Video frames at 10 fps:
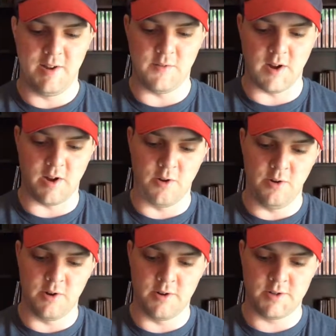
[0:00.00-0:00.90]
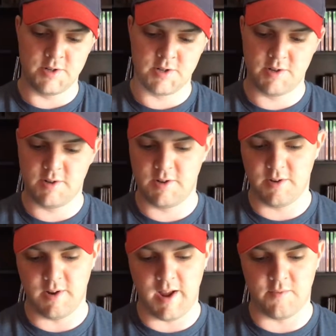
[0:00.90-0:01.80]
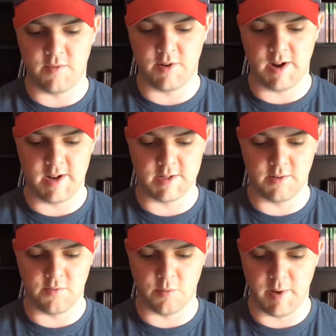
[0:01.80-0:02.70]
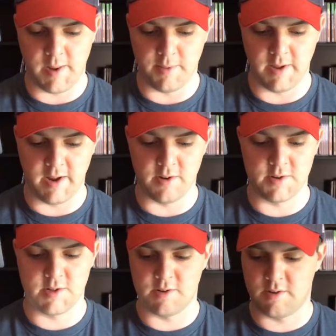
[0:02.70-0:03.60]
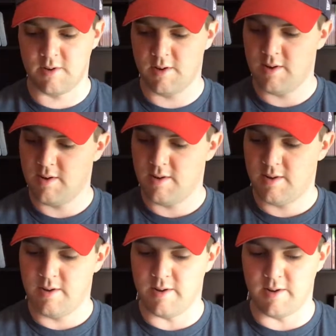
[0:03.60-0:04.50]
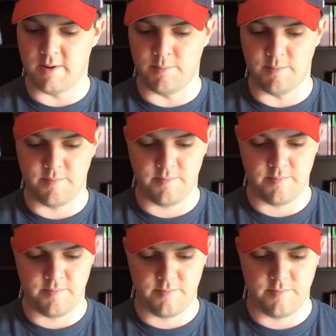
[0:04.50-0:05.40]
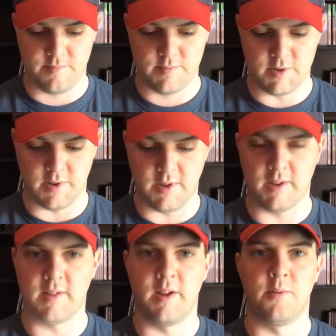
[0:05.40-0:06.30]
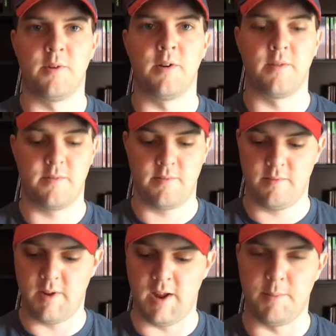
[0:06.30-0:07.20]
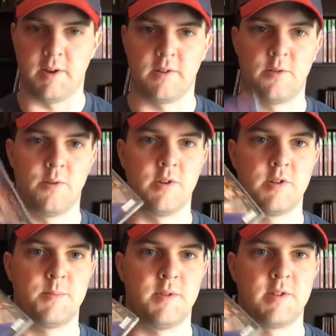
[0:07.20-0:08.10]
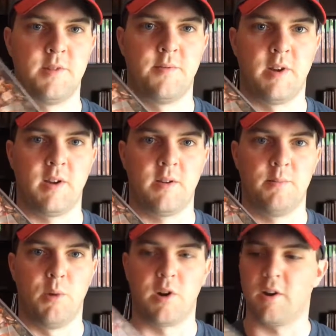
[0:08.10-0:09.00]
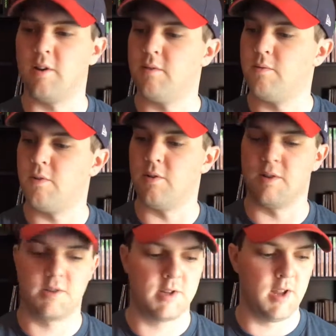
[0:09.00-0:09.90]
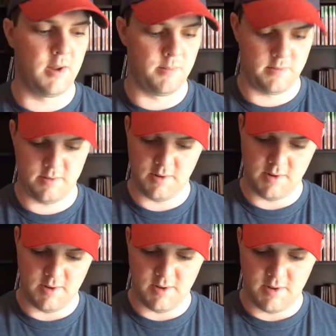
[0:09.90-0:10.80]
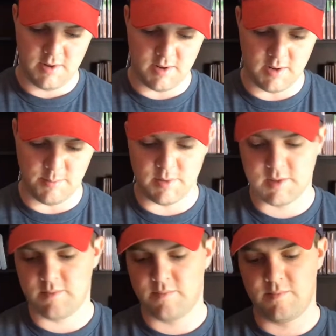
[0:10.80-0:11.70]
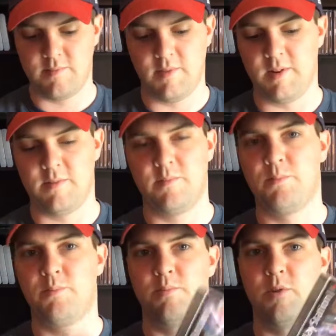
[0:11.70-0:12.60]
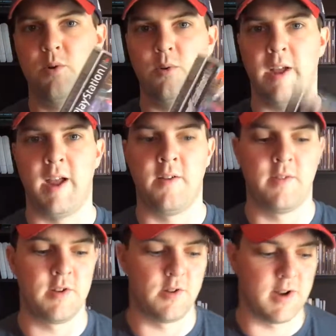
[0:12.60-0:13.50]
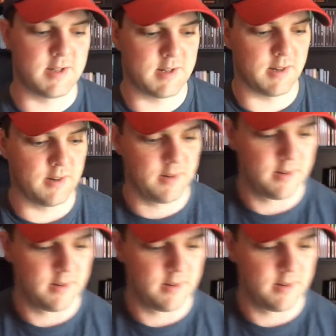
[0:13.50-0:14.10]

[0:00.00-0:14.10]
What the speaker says: Hooters advertising for Pamela Anderson. So I think they were aiming toward a specific market for this game. But cool to have, interesting.